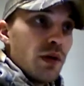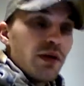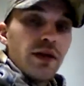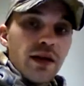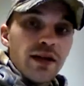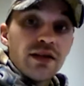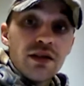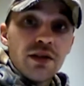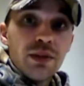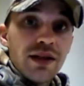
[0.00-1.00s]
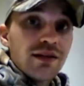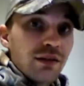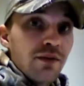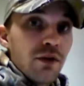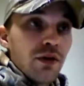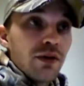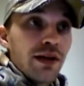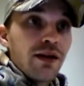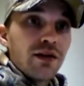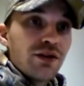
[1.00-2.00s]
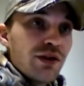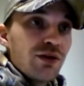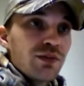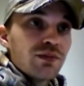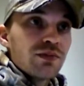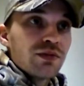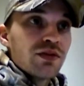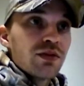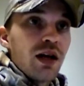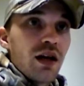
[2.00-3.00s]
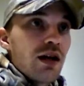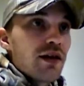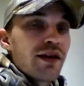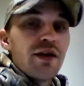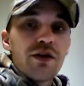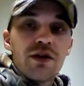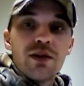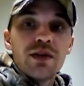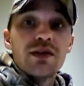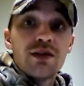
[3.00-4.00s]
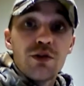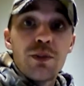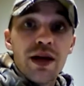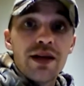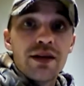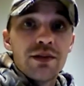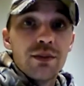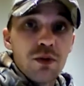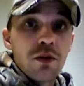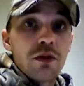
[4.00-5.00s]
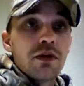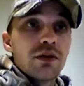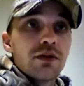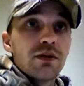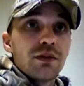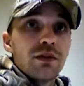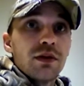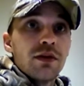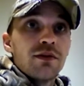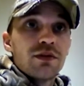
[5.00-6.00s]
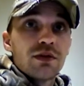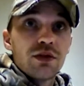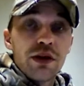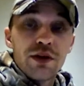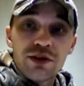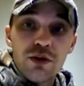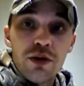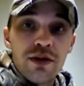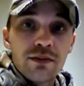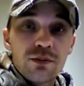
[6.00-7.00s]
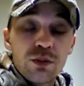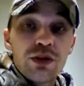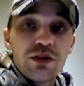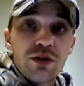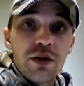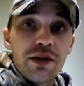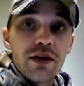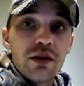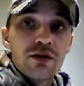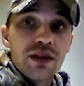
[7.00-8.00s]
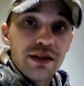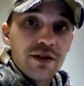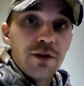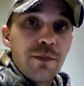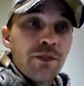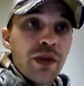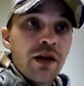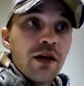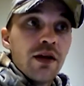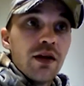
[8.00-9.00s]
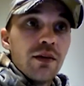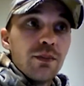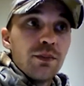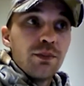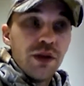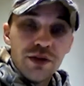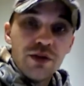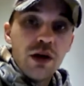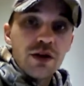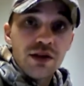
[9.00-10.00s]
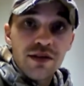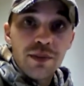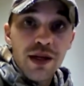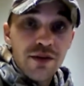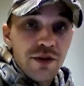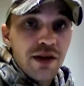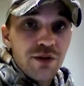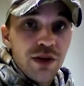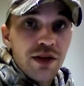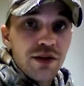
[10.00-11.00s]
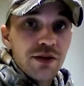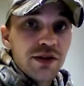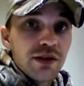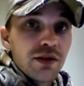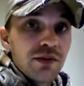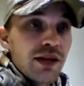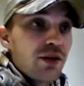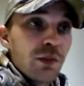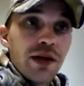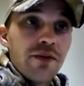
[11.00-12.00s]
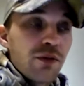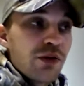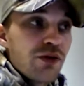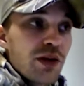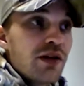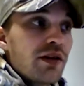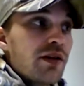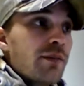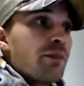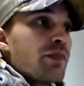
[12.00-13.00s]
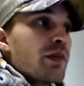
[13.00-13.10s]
But, yeah, it's a good place so far. Now, you do a lot of the other companies do pay more to their starter when you're starting off. They do. But you also have to pay for that training yourself. They don't pay for your training.